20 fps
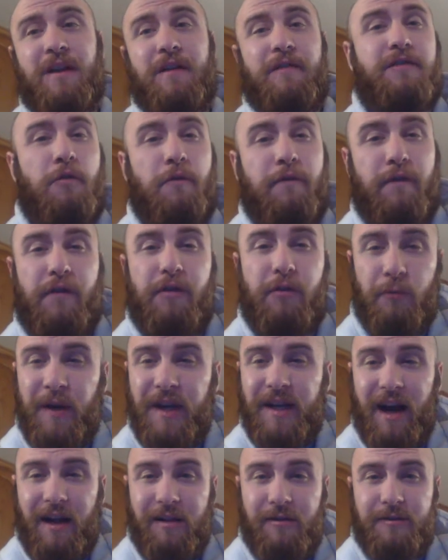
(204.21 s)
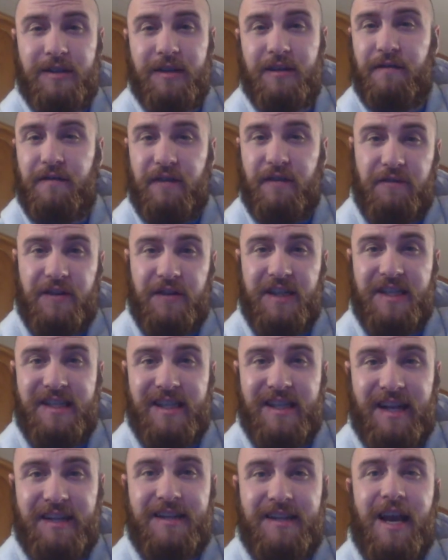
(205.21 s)
So for
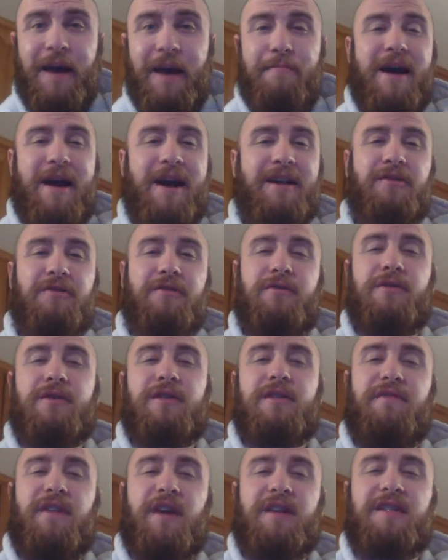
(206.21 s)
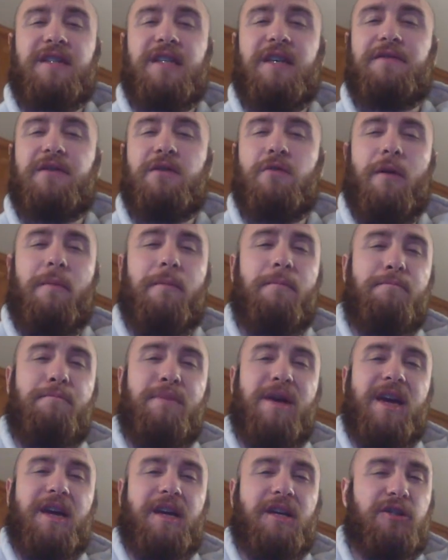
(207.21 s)
$3.50, Magister Sphinx gives you a
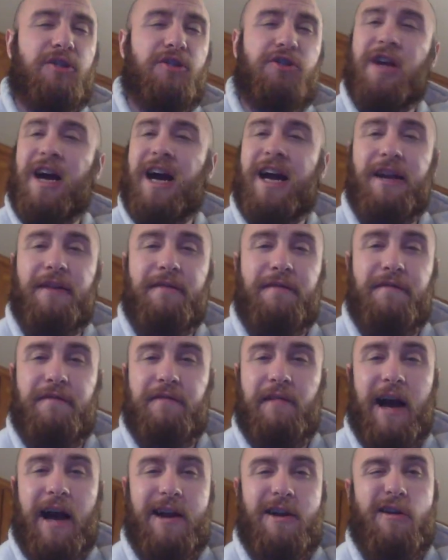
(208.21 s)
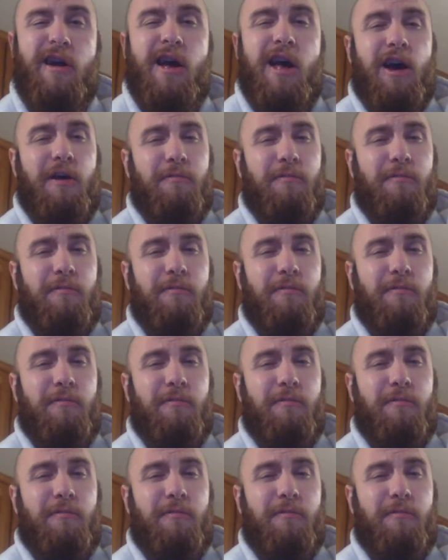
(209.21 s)
big, giant flyer.